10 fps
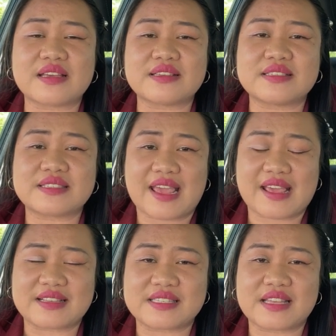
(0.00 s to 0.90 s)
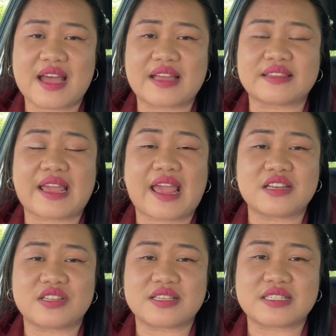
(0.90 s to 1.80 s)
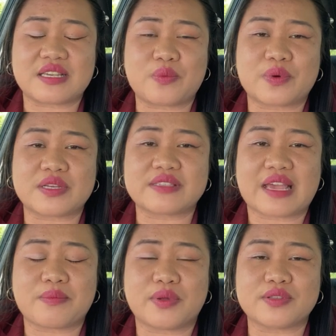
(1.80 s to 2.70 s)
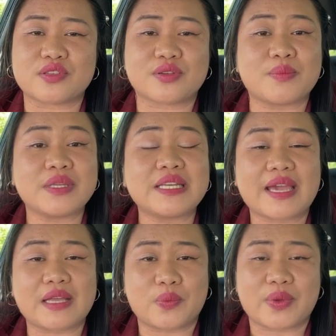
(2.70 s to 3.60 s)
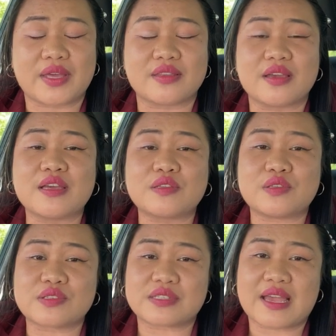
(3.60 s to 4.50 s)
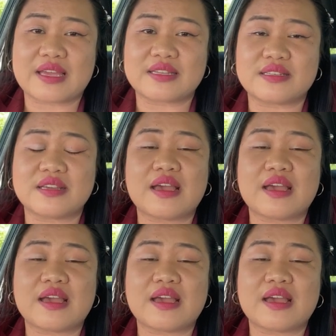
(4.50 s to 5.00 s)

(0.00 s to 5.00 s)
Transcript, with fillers: states that the agency was able to communicate with to send